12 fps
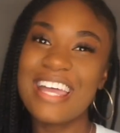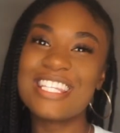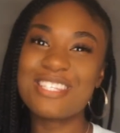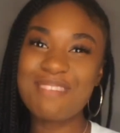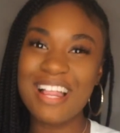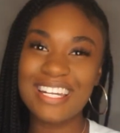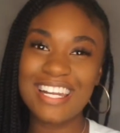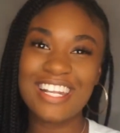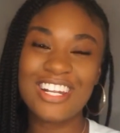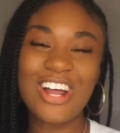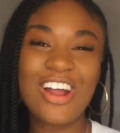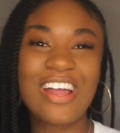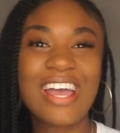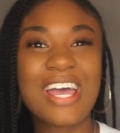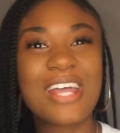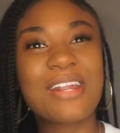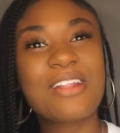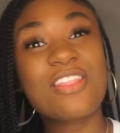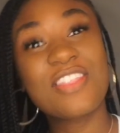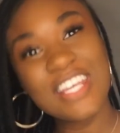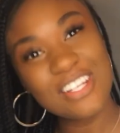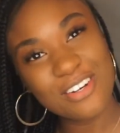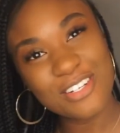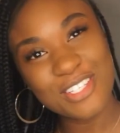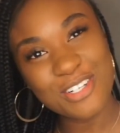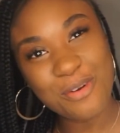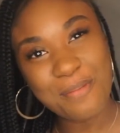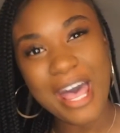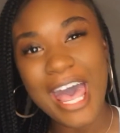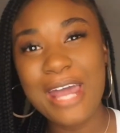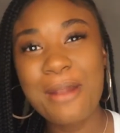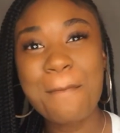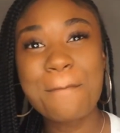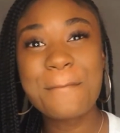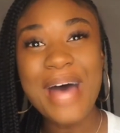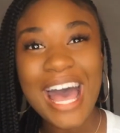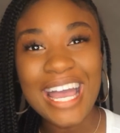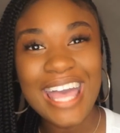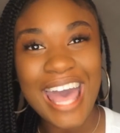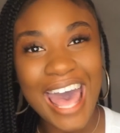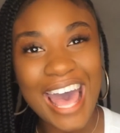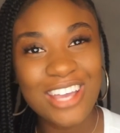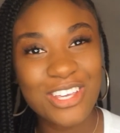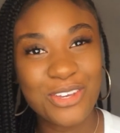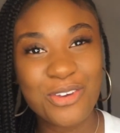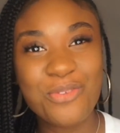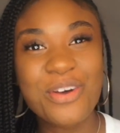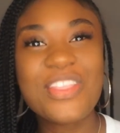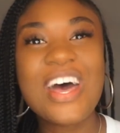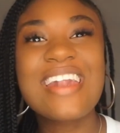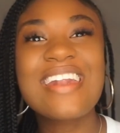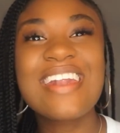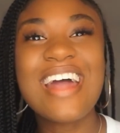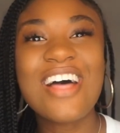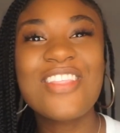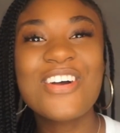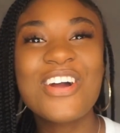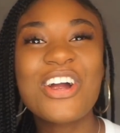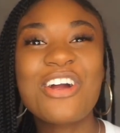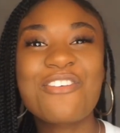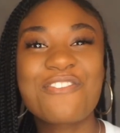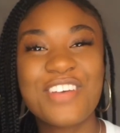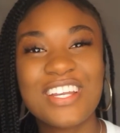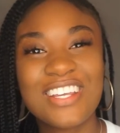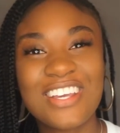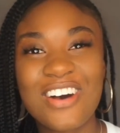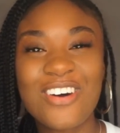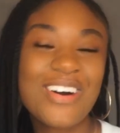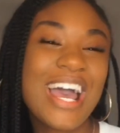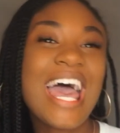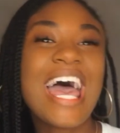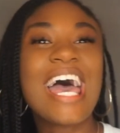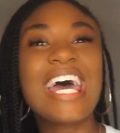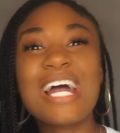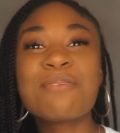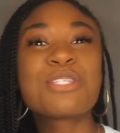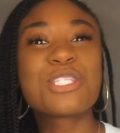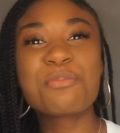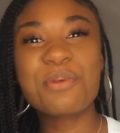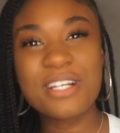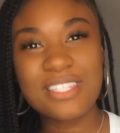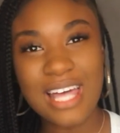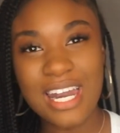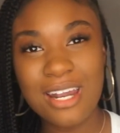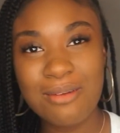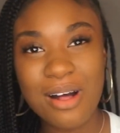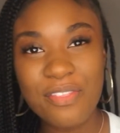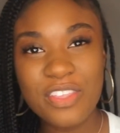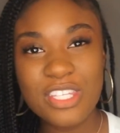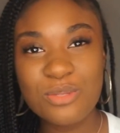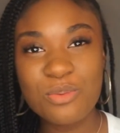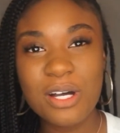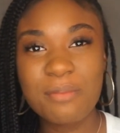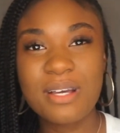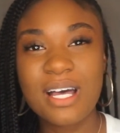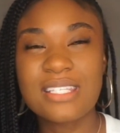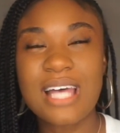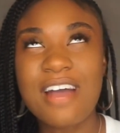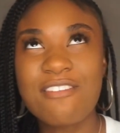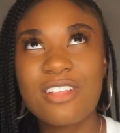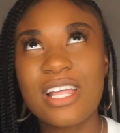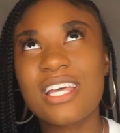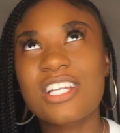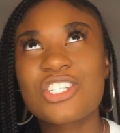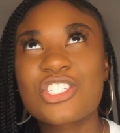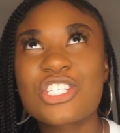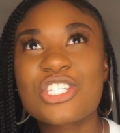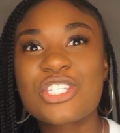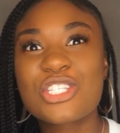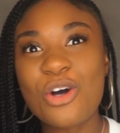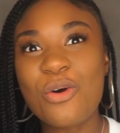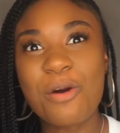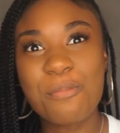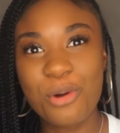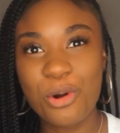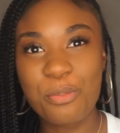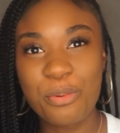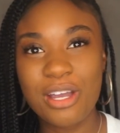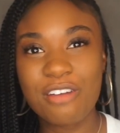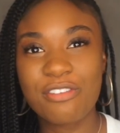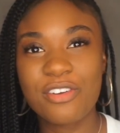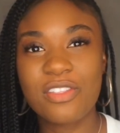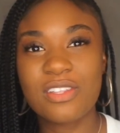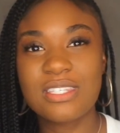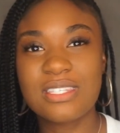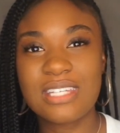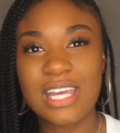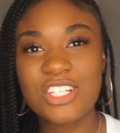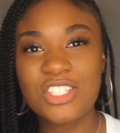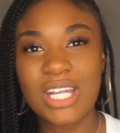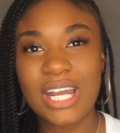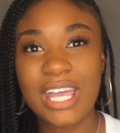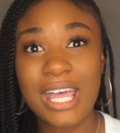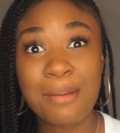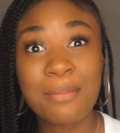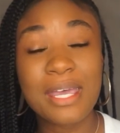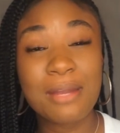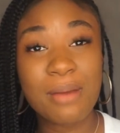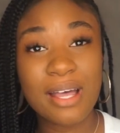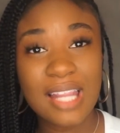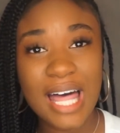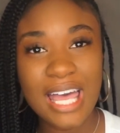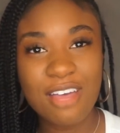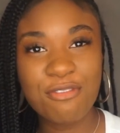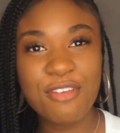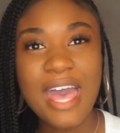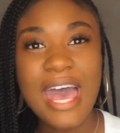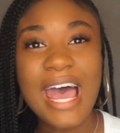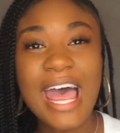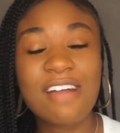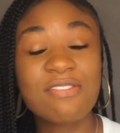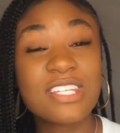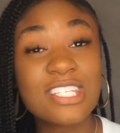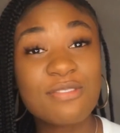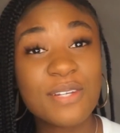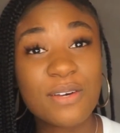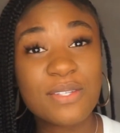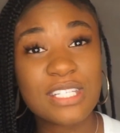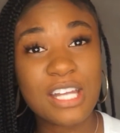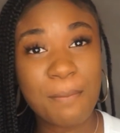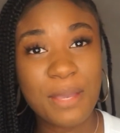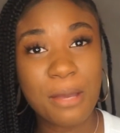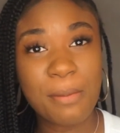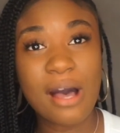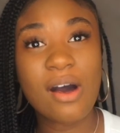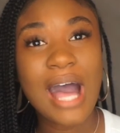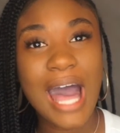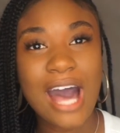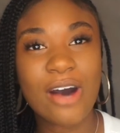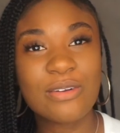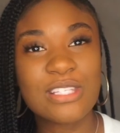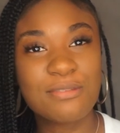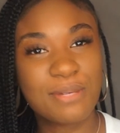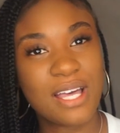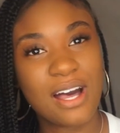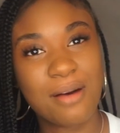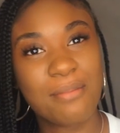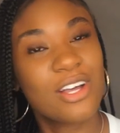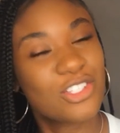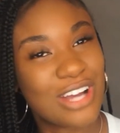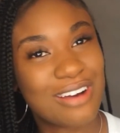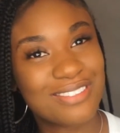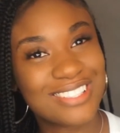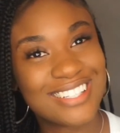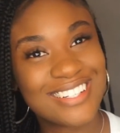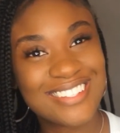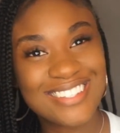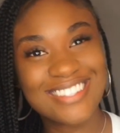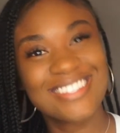Melanated RN, the Nurse Nomad, back at you with another video. And I'm super excited about this one because I feel like it is just so appropriate for the stage that I am in my life. And this video is going to be about how to become a travel nurse.